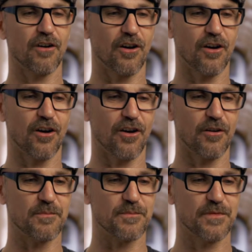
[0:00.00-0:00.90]

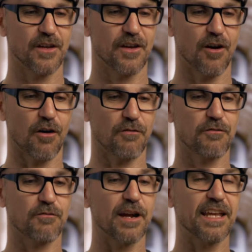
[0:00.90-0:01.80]
um, of
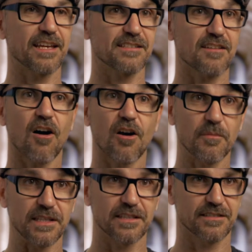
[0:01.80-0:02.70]
Freya's
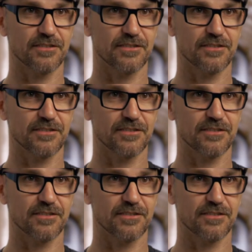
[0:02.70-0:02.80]
army.